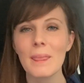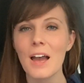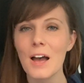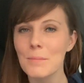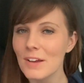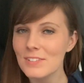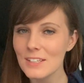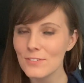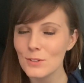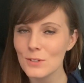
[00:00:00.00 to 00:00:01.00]
I've
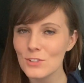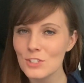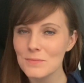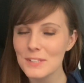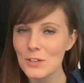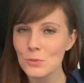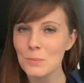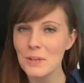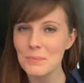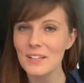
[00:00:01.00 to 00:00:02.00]
seen a few YouTube videos where
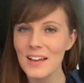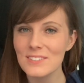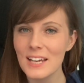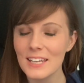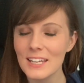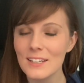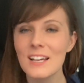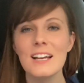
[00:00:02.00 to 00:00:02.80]
people have done it.